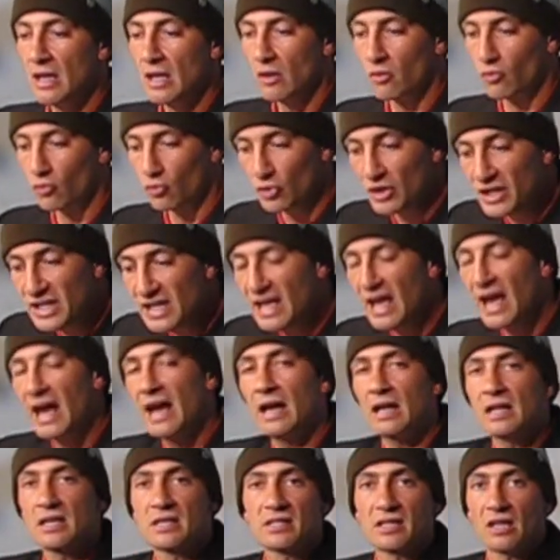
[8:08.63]

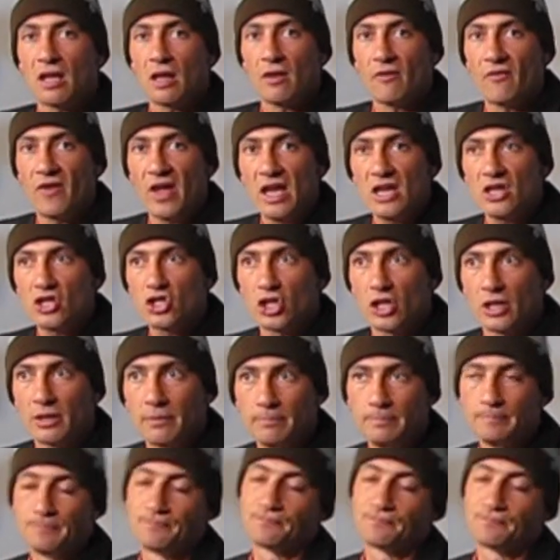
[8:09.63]
regaining his elevation.